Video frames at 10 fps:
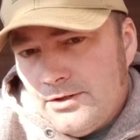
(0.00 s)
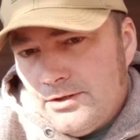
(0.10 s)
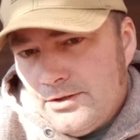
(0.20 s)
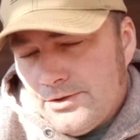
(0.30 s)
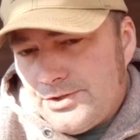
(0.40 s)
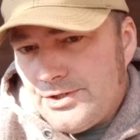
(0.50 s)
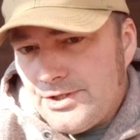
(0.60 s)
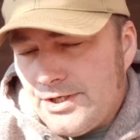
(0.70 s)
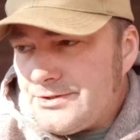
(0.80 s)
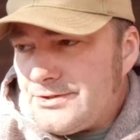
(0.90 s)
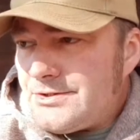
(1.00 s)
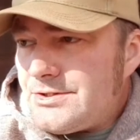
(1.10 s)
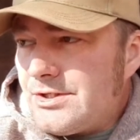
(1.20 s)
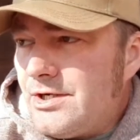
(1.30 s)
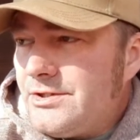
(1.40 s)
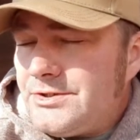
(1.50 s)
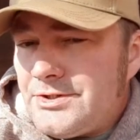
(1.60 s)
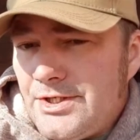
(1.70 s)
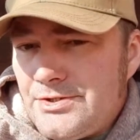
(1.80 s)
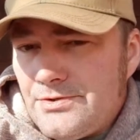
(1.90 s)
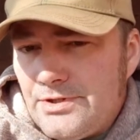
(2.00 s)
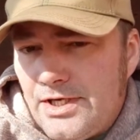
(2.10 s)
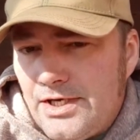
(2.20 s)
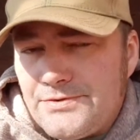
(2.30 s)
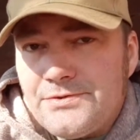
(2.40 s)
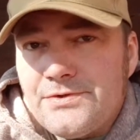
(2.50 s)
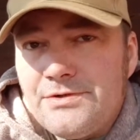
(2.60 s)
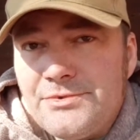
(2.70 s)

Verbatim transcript: Okay, guys, this is an unscheduled live stream.